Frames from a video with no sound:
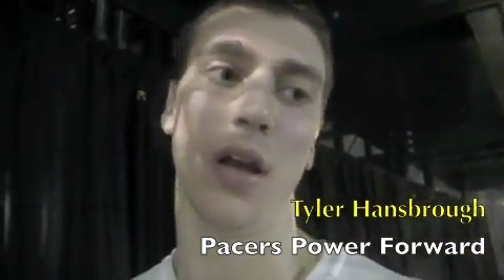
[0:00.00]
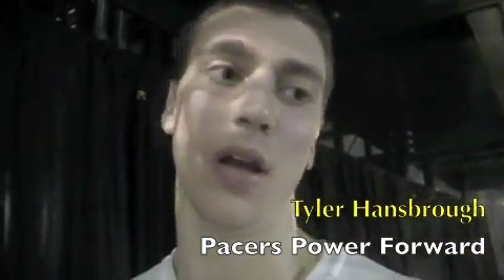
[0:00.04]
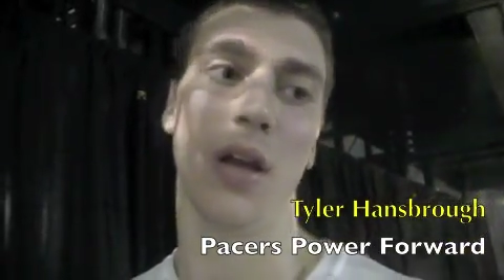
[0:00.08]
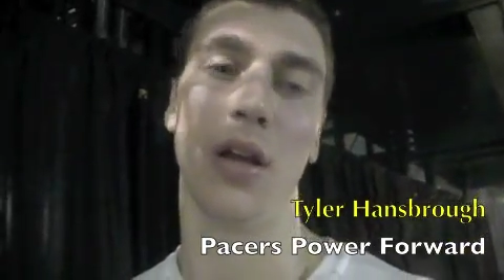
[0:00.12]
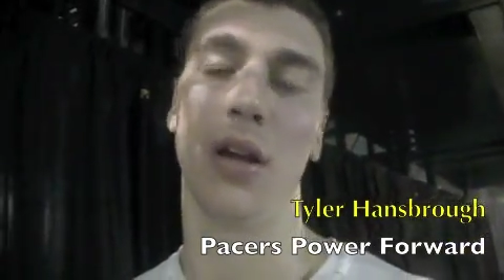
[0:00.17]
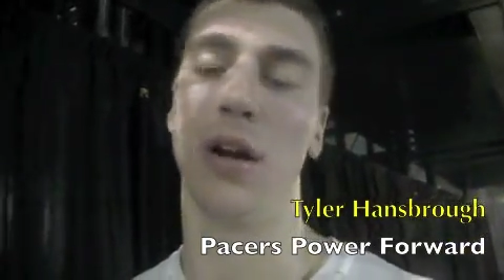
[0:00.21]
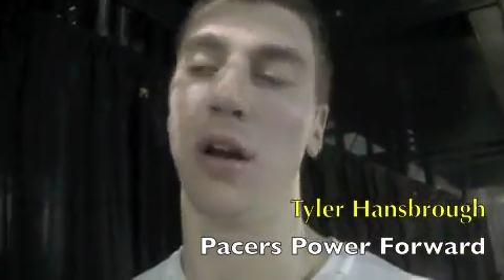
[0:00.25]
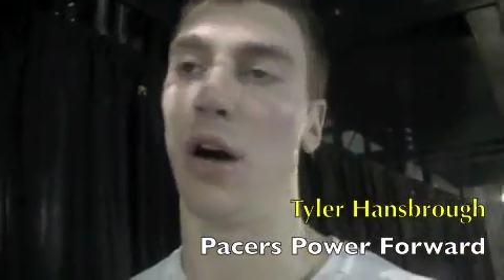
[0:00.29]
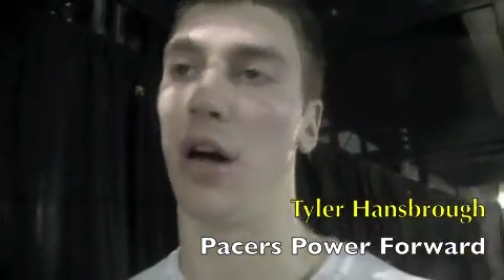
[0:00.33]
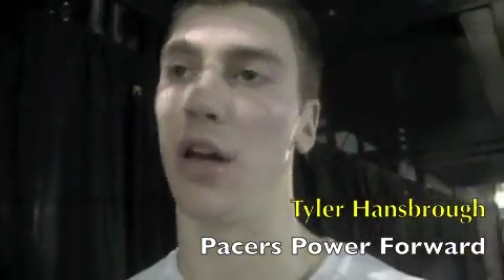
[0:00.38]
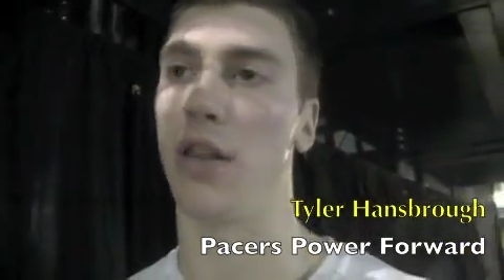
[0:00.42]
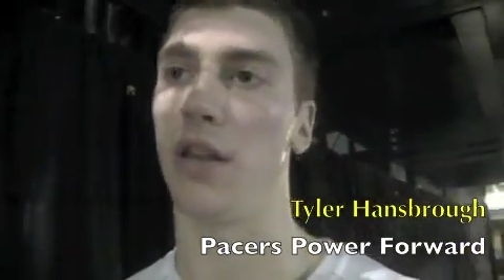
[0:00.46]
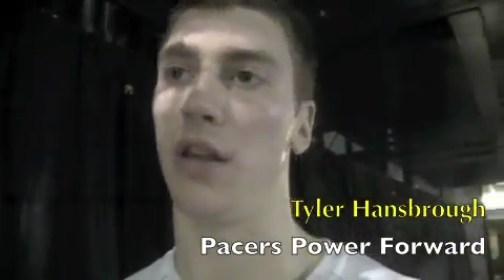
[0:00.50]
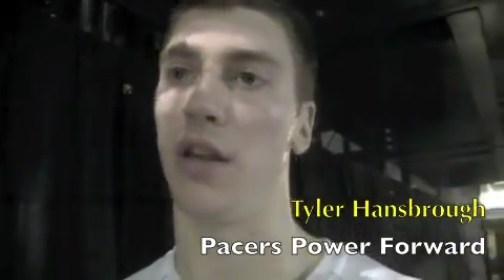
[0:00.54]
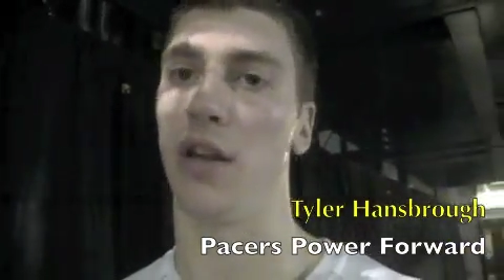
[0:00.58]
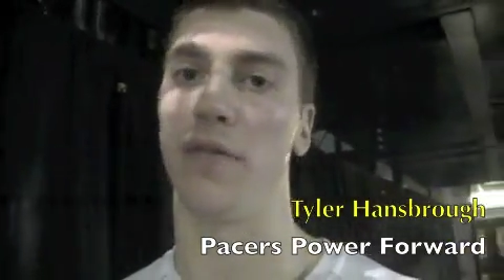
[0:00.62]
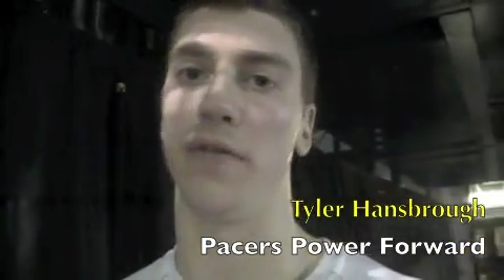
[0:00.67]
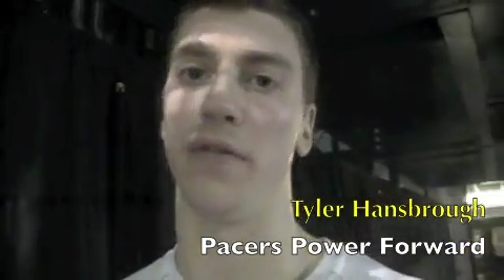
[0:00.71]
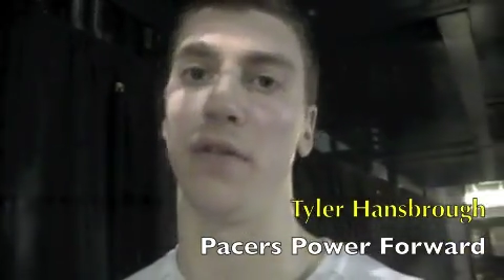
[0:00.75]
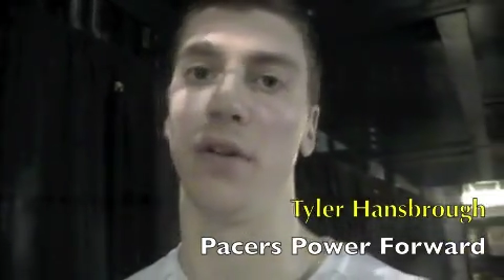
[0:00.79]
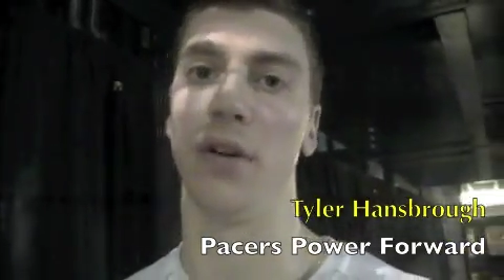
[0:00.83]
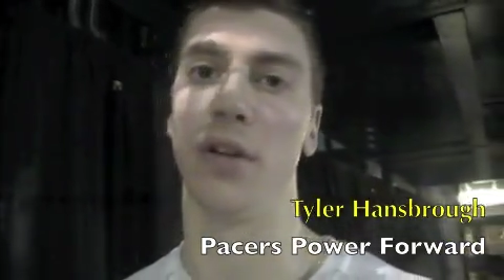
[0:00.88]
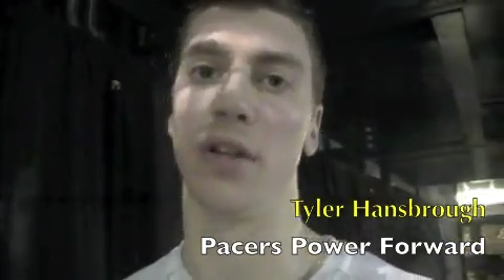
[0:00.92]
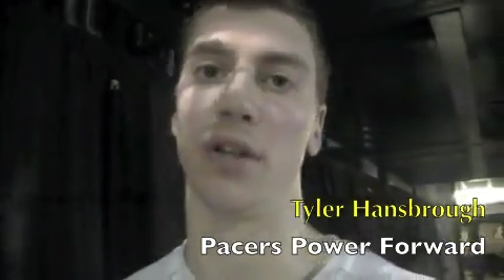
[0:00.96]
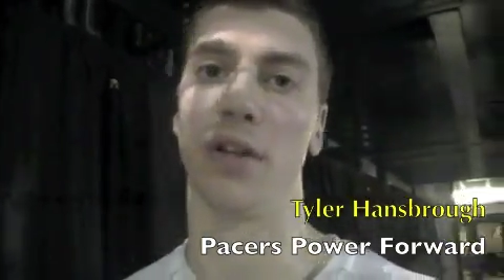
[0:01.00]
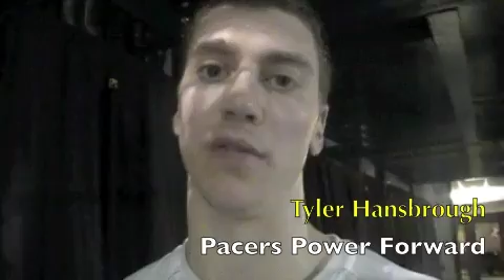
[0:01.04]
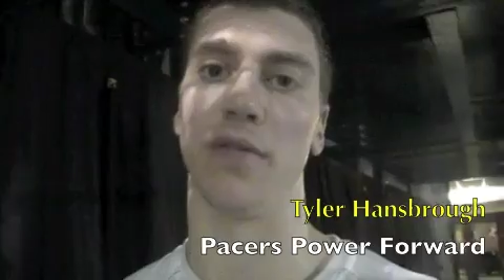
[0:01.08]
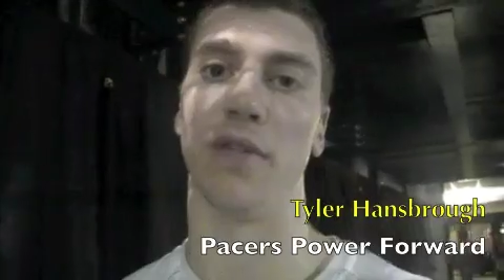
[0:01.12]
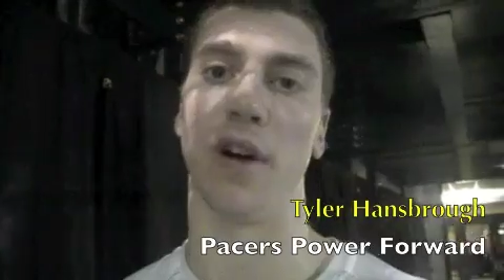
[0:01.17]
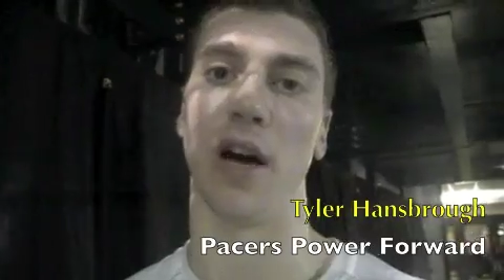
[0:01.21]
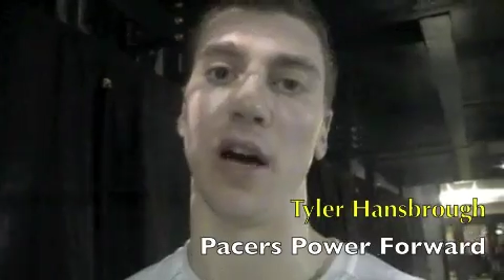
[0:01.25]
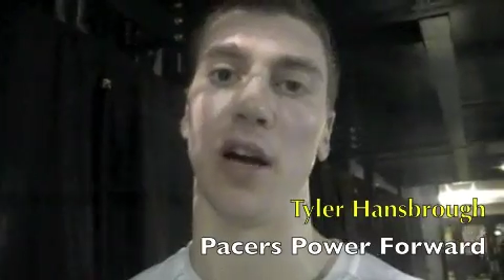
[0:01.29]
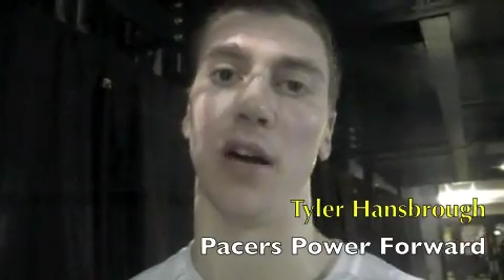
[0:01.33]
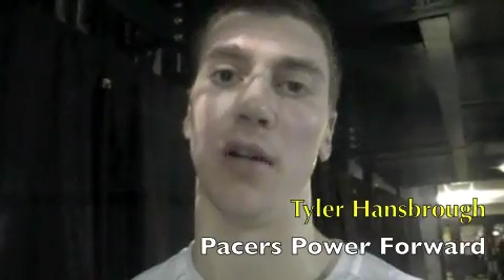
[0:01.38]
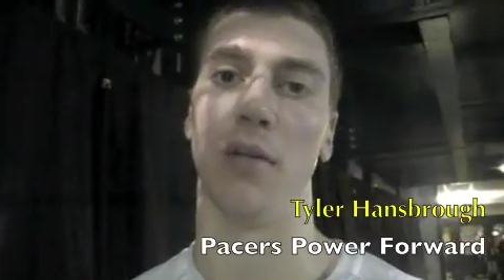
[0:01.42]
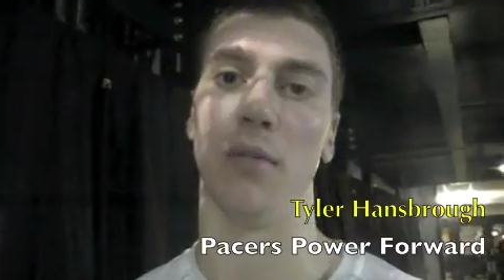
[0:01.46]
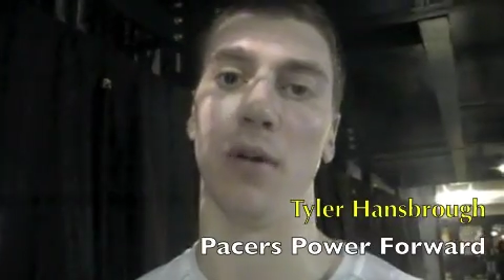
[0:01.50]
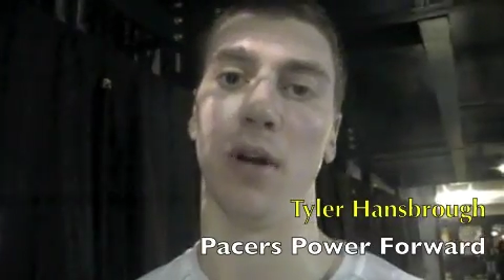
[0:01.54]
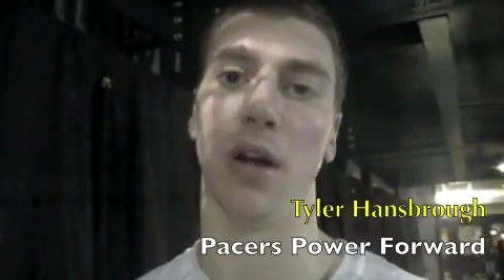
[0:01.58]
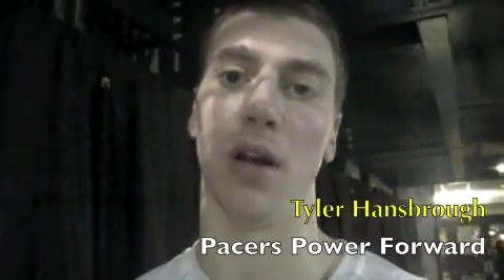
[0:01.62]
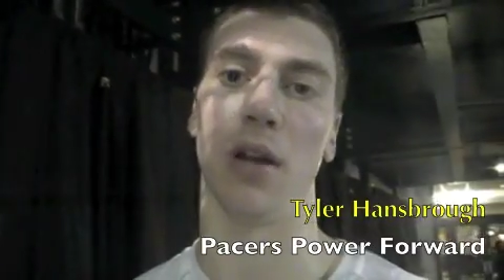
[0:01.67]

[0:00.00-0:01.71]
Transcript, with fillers: You know, I think Floyd should fight him.